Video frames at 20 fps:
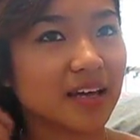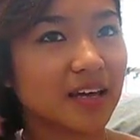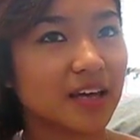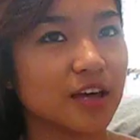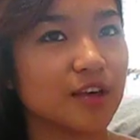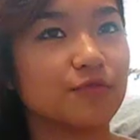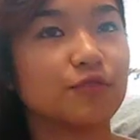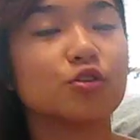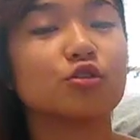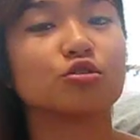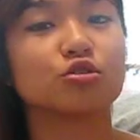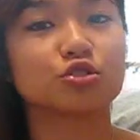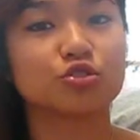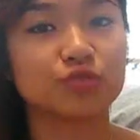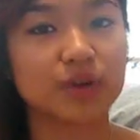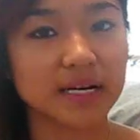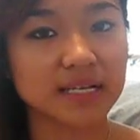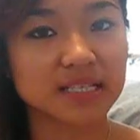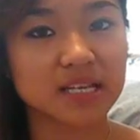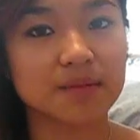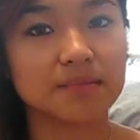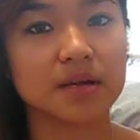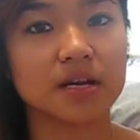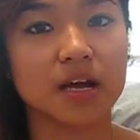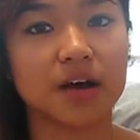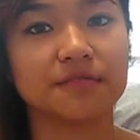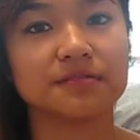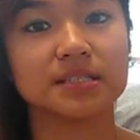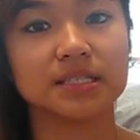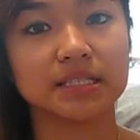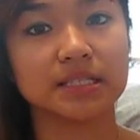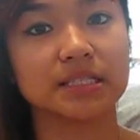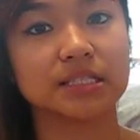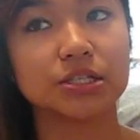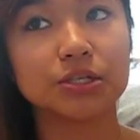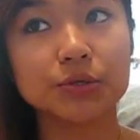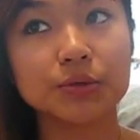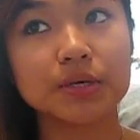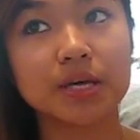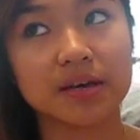if you don't trust him enough to
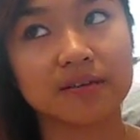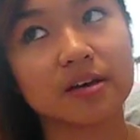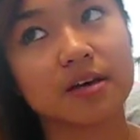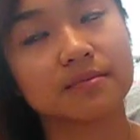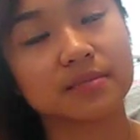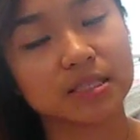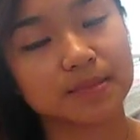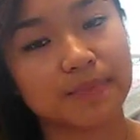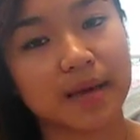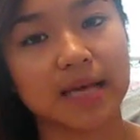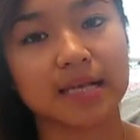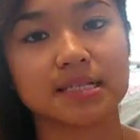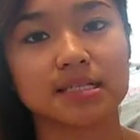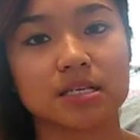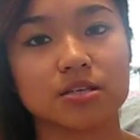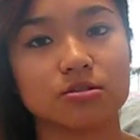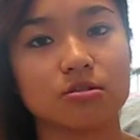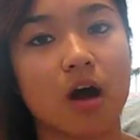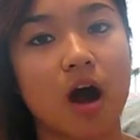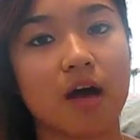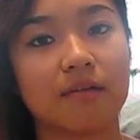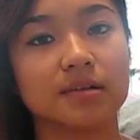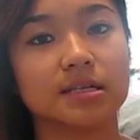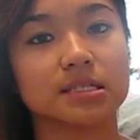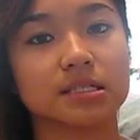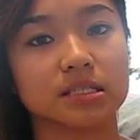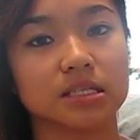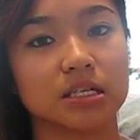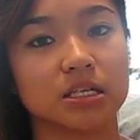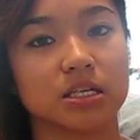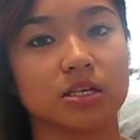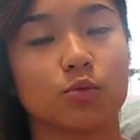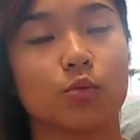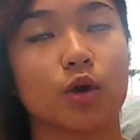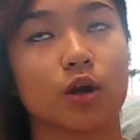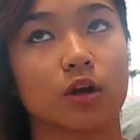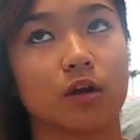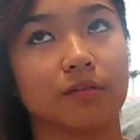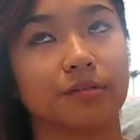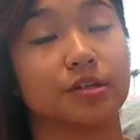give him space, and you obviously
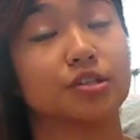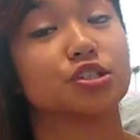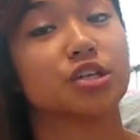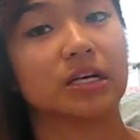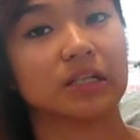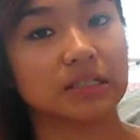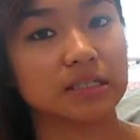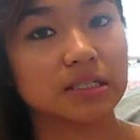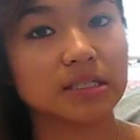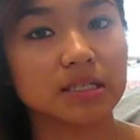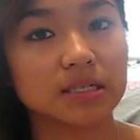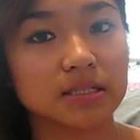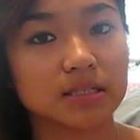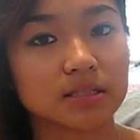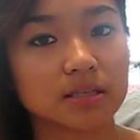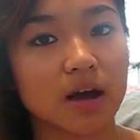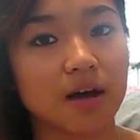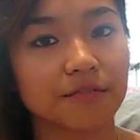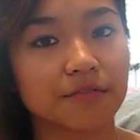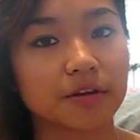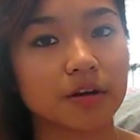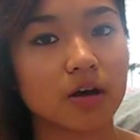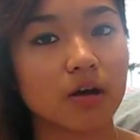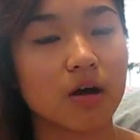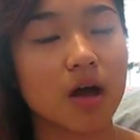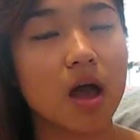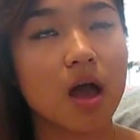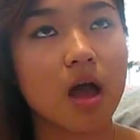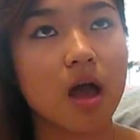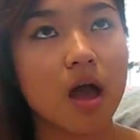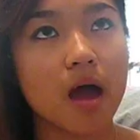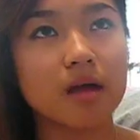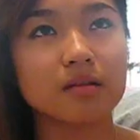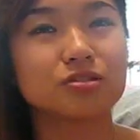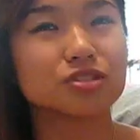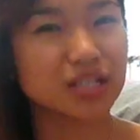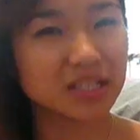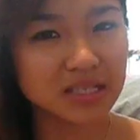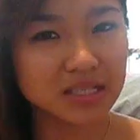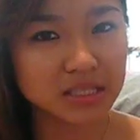work on the jealousy stuff, you know.
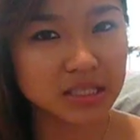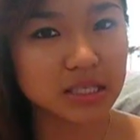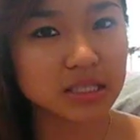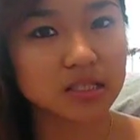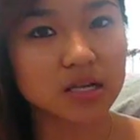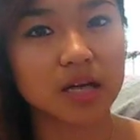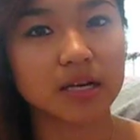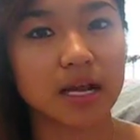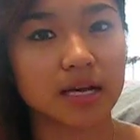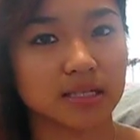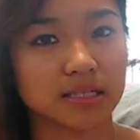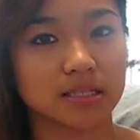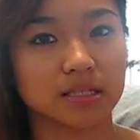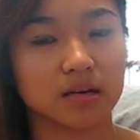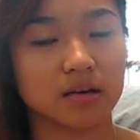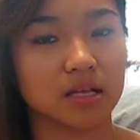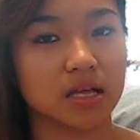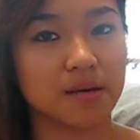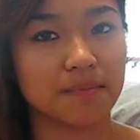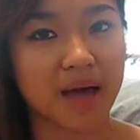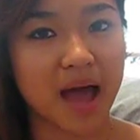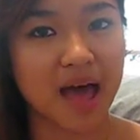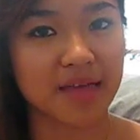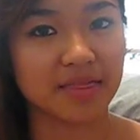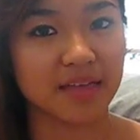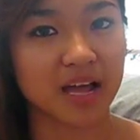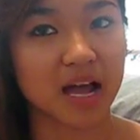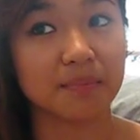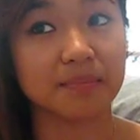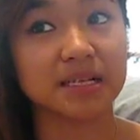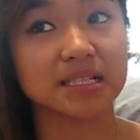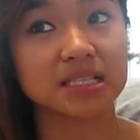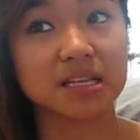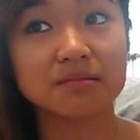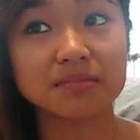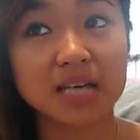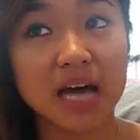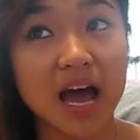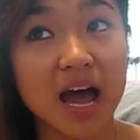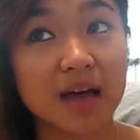And jealousy is not necessarily a bad thing. I mean,
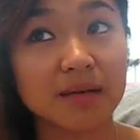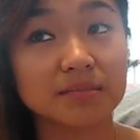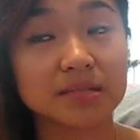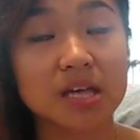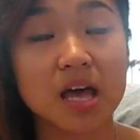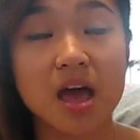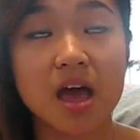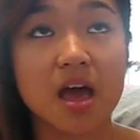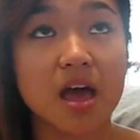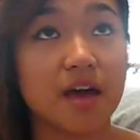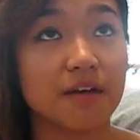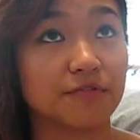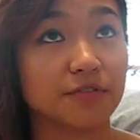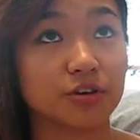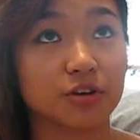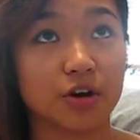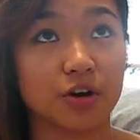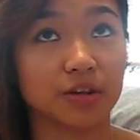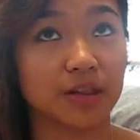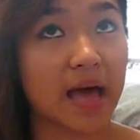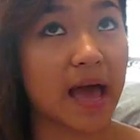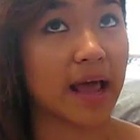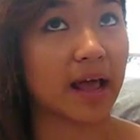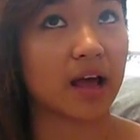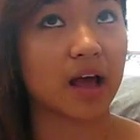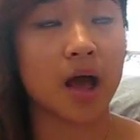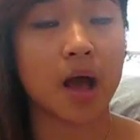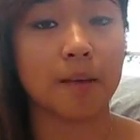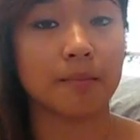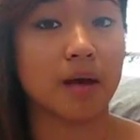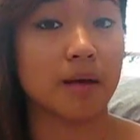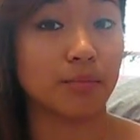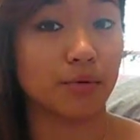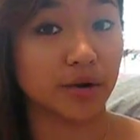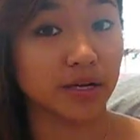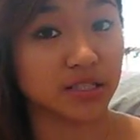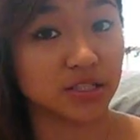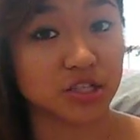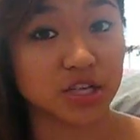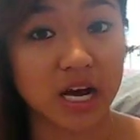sometimes if, you know, like my
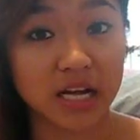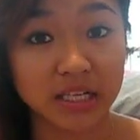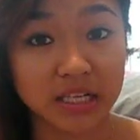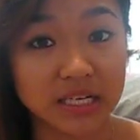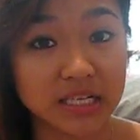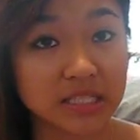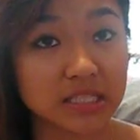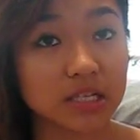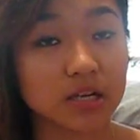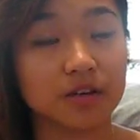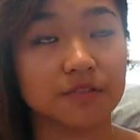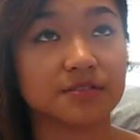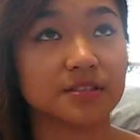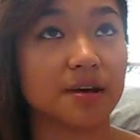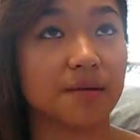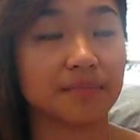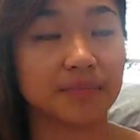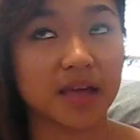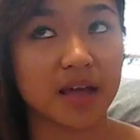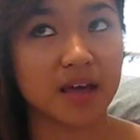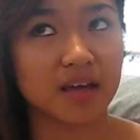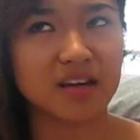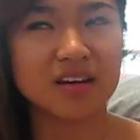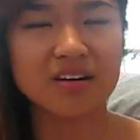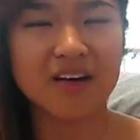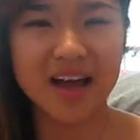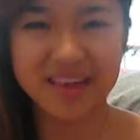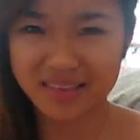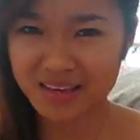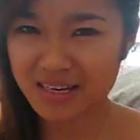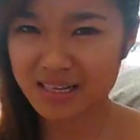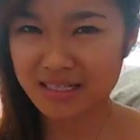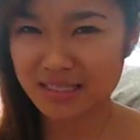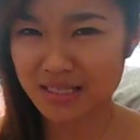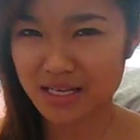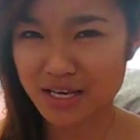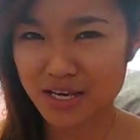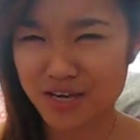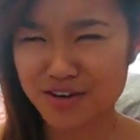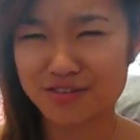boy's jealous of something, you know, I think it's
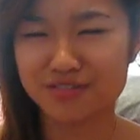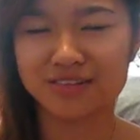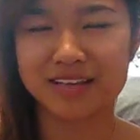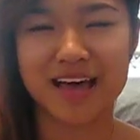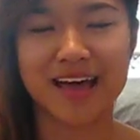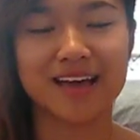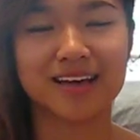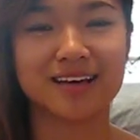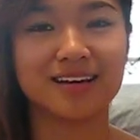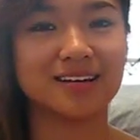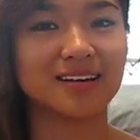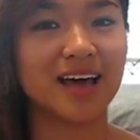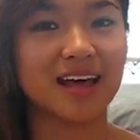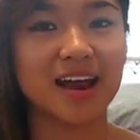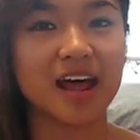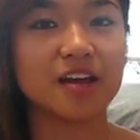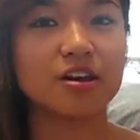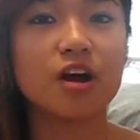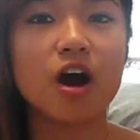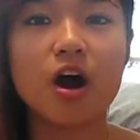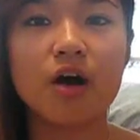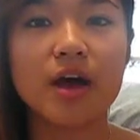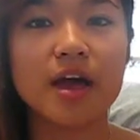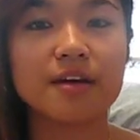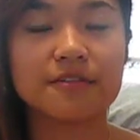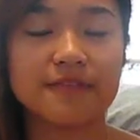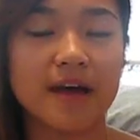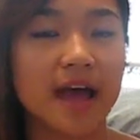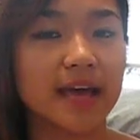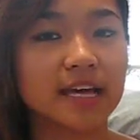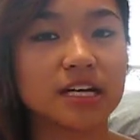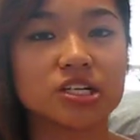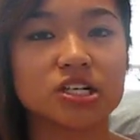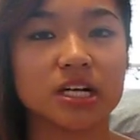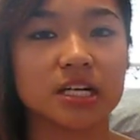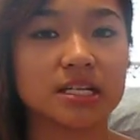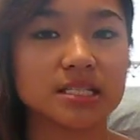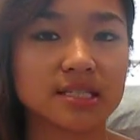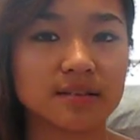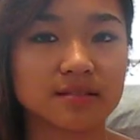cute, like, and I know if I get
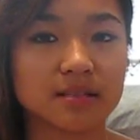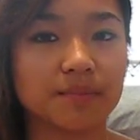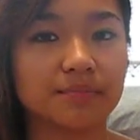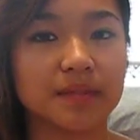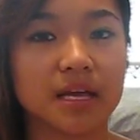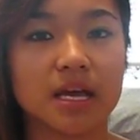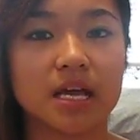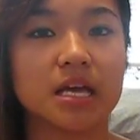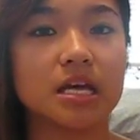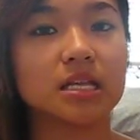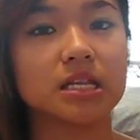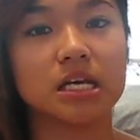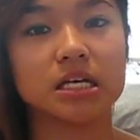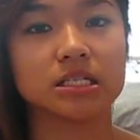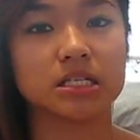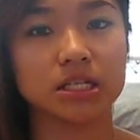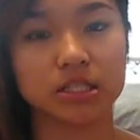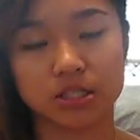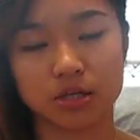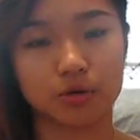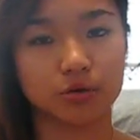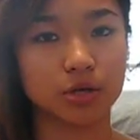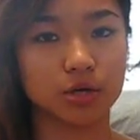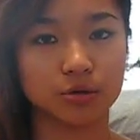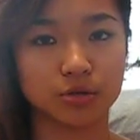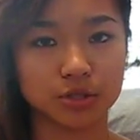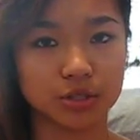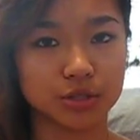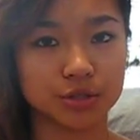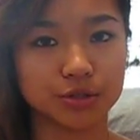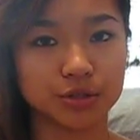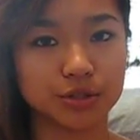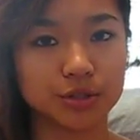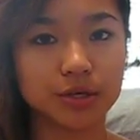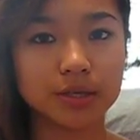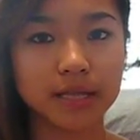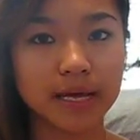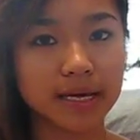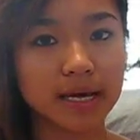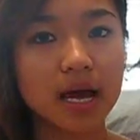jealous of something, he thinks it's so cute too, you
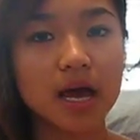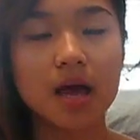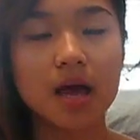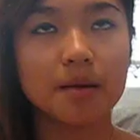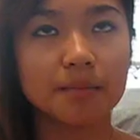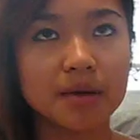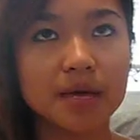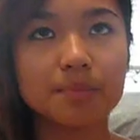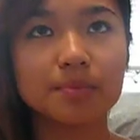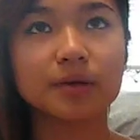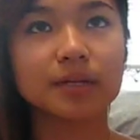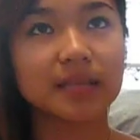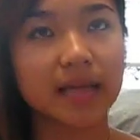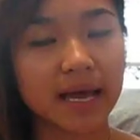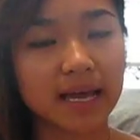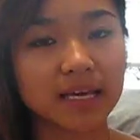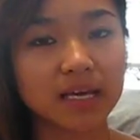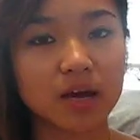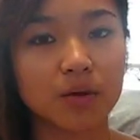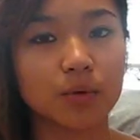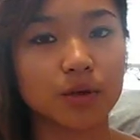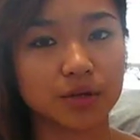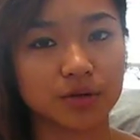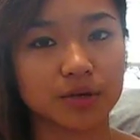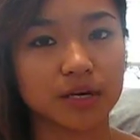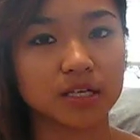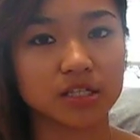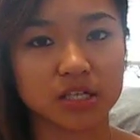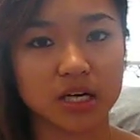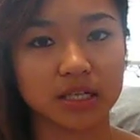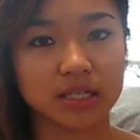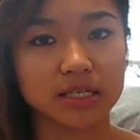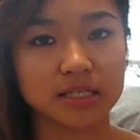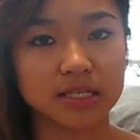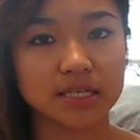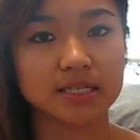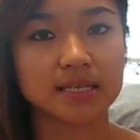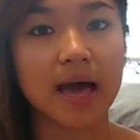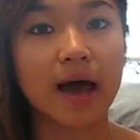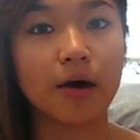know, like people like it when you get jealous.
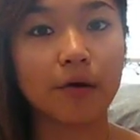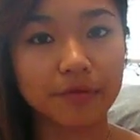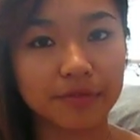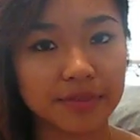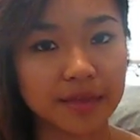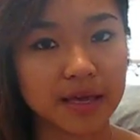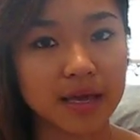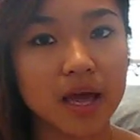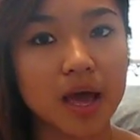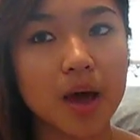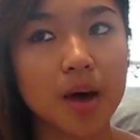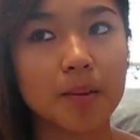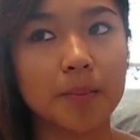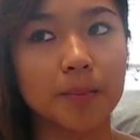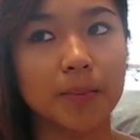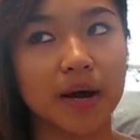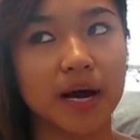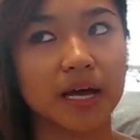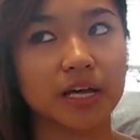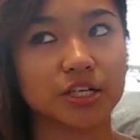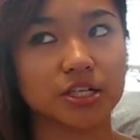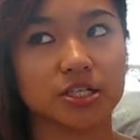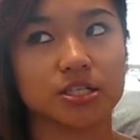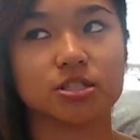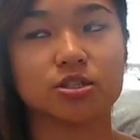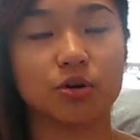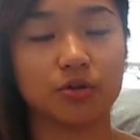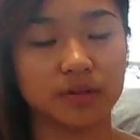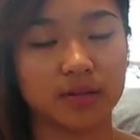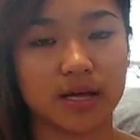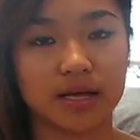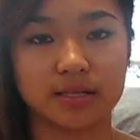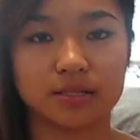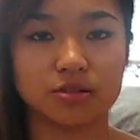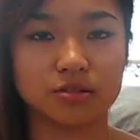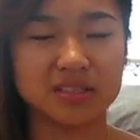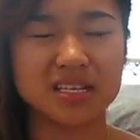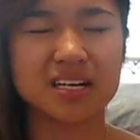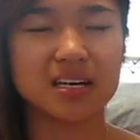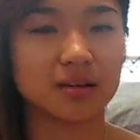It's healthy, but just don't
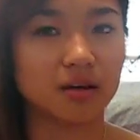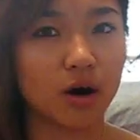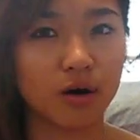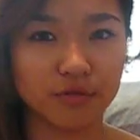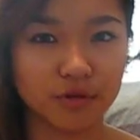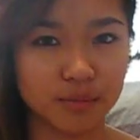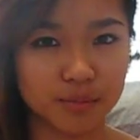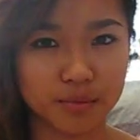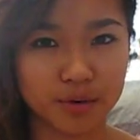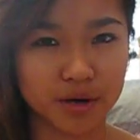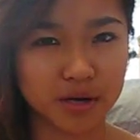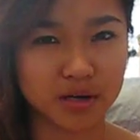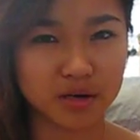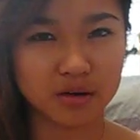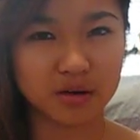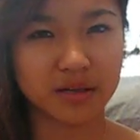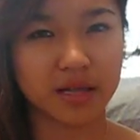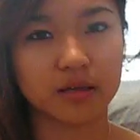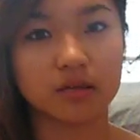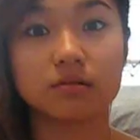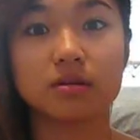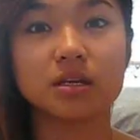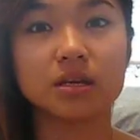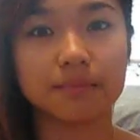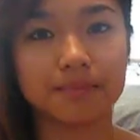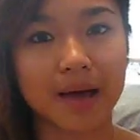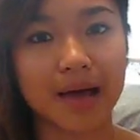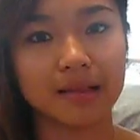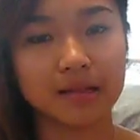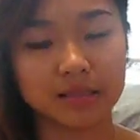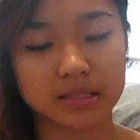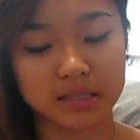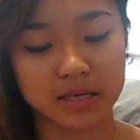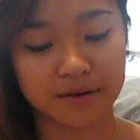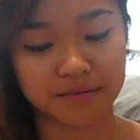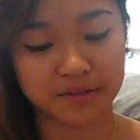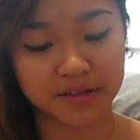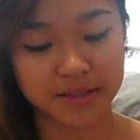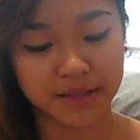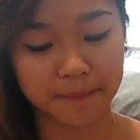take it overboard, you know, like you need a balance in
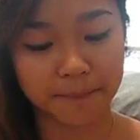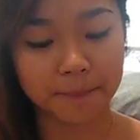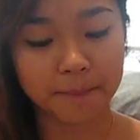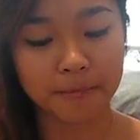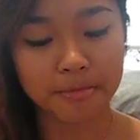everything.